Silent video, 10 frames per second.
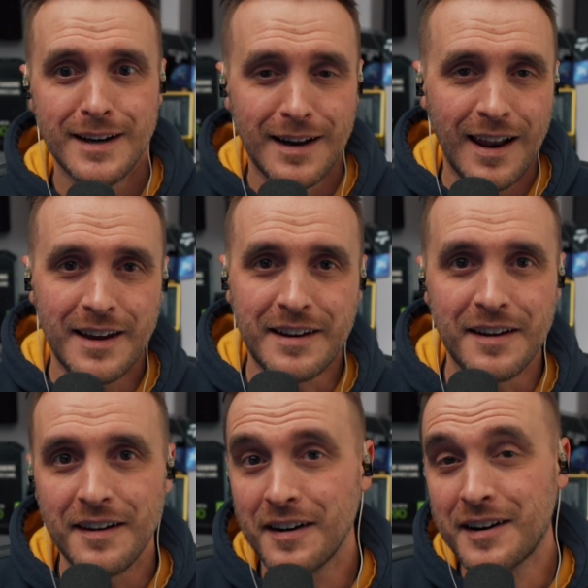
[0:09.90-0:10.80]
like
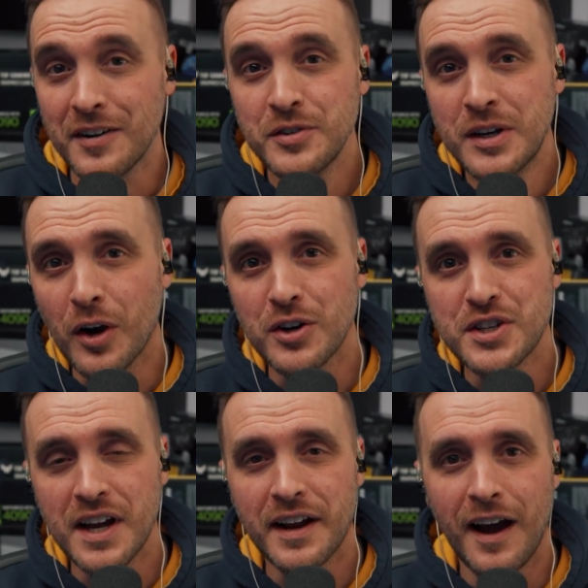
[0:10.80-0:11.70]
uh, Candy Crush
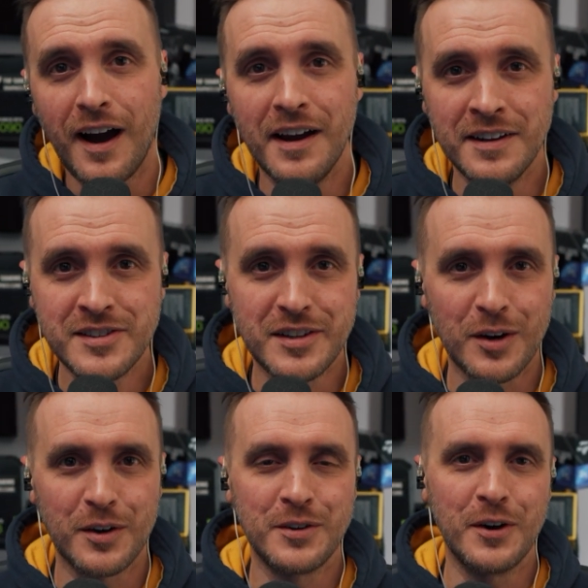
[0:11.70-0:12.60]
Saga
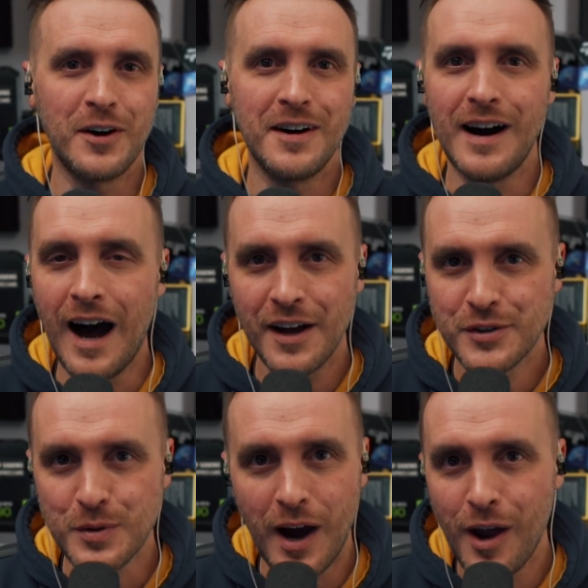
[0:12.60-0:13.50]
installed on your uh, hard
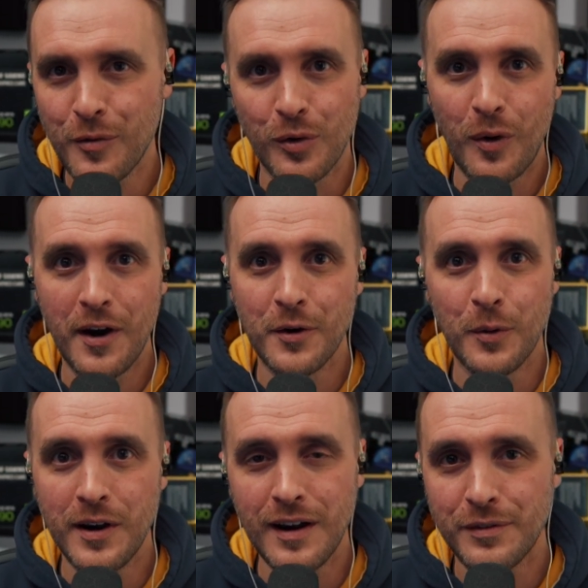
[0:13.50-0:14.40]
drive right
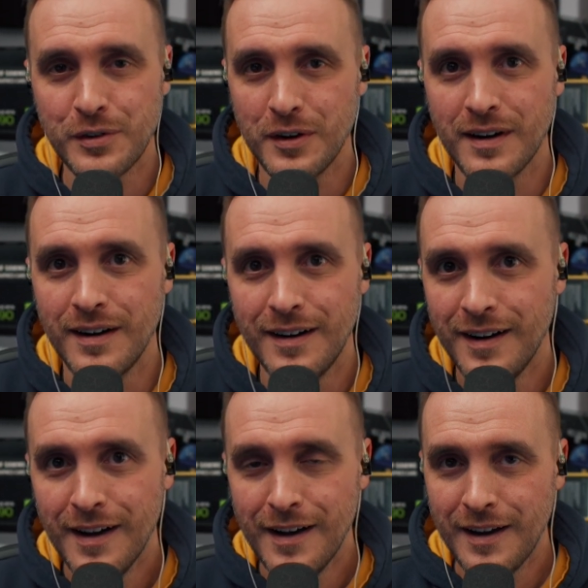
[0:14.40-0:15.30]
away after uh,
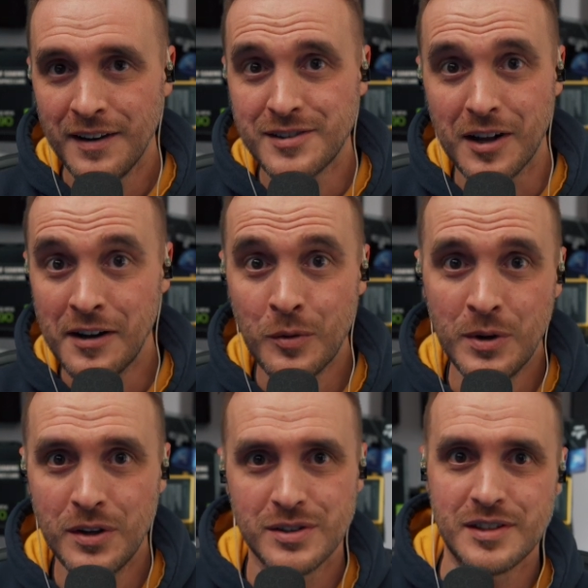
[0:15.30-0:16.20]
installing
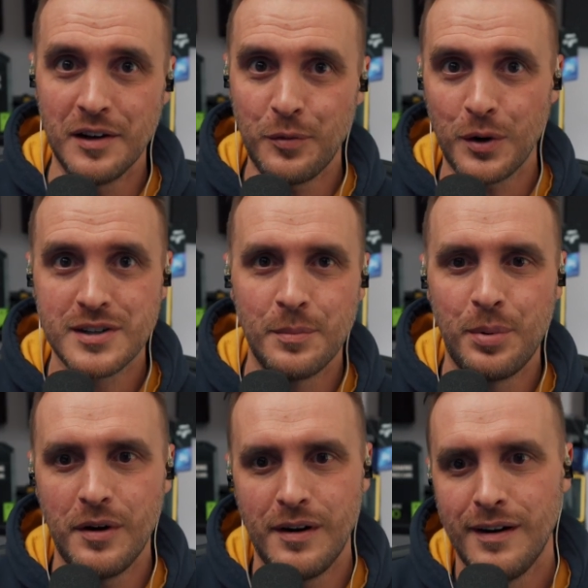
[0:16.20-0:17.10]
Windows ten, for
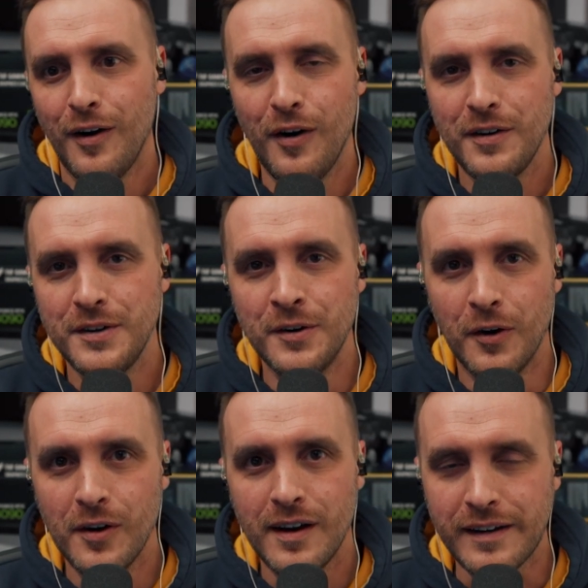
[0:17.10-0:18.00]
example. Or, you know,
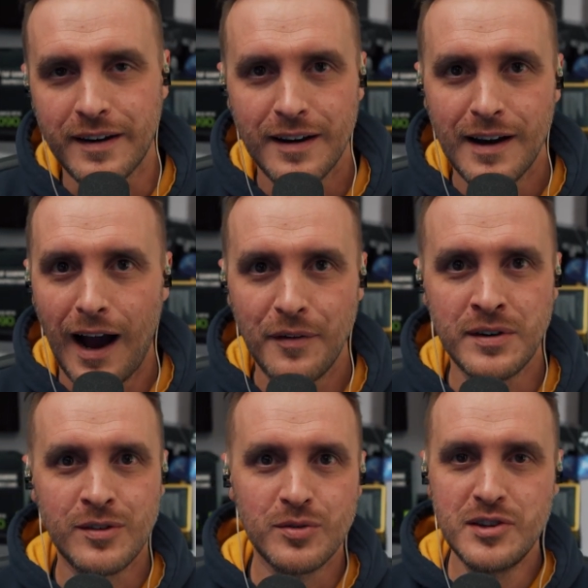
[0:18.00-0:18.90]
like
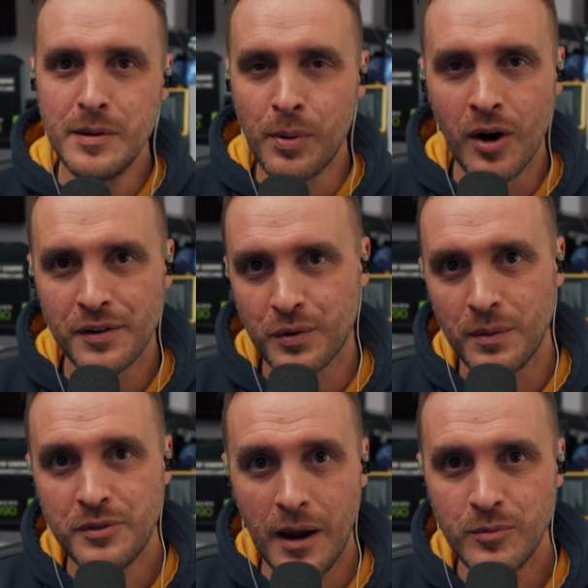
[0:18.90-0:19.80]
having to deploy
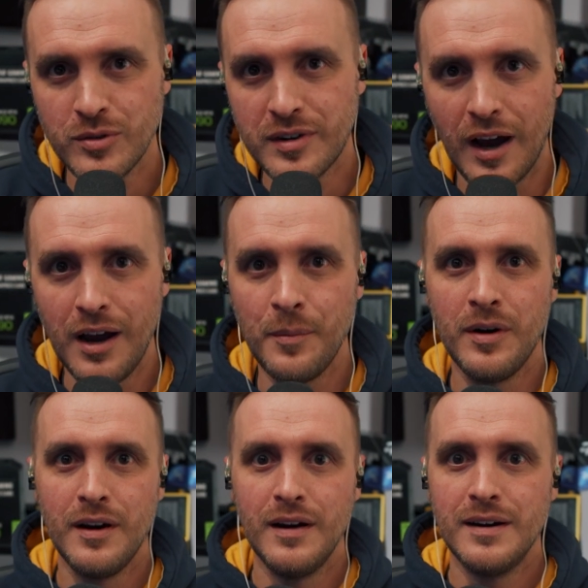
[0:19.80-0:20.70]
from time to time
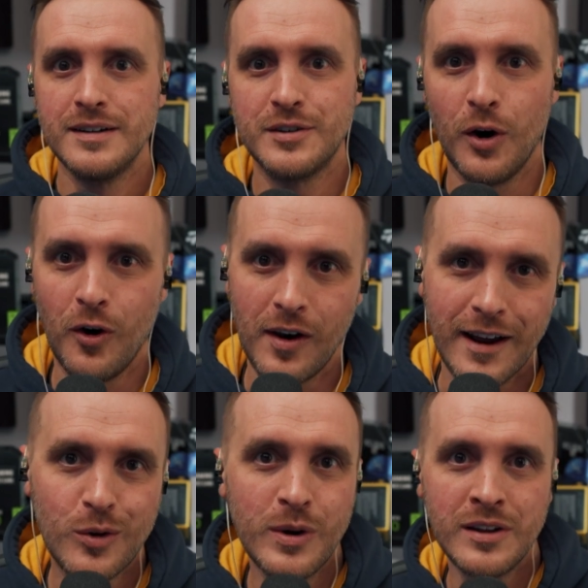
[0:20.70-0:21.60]
the whole like
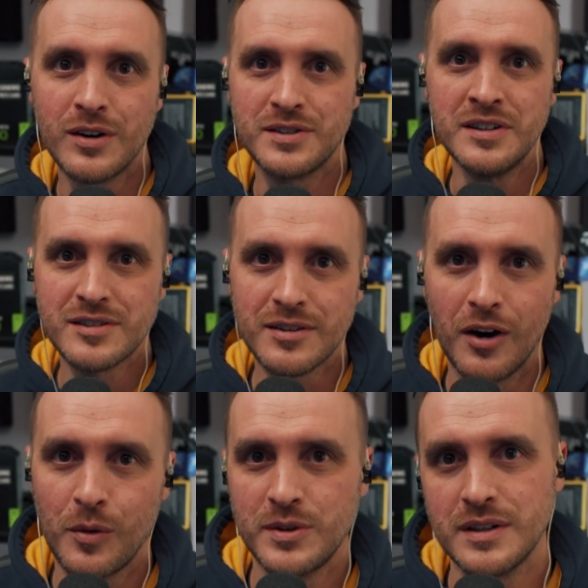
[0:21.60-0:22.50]
Windows
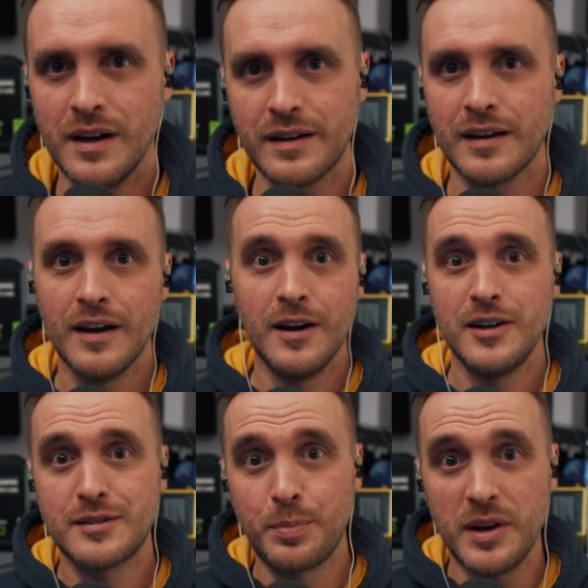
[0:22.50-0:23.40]
install with like
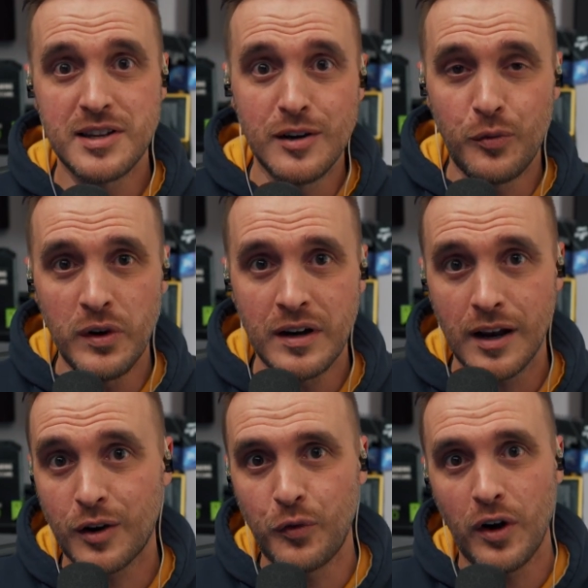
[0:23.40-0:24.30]
specific
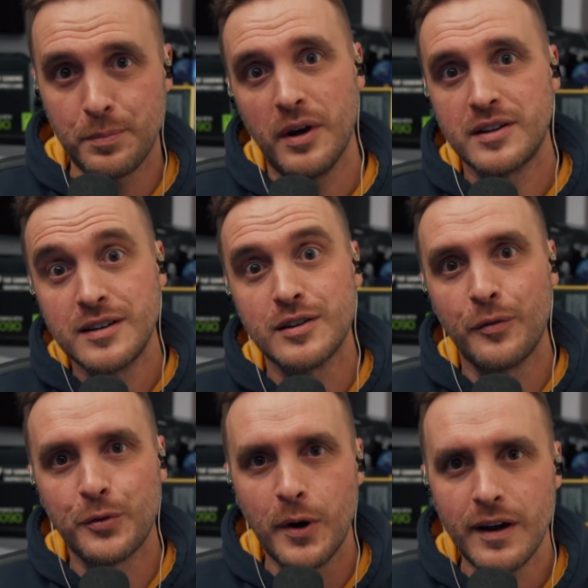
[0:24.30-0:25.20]
like third-party software.